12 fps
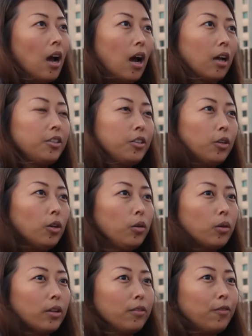are still
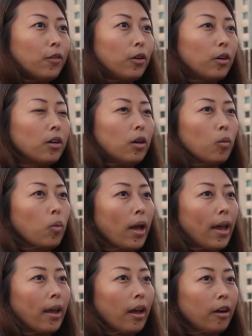looking for a
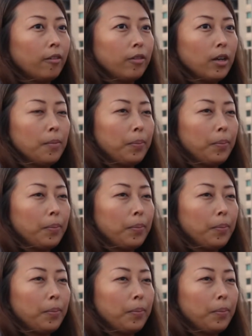way of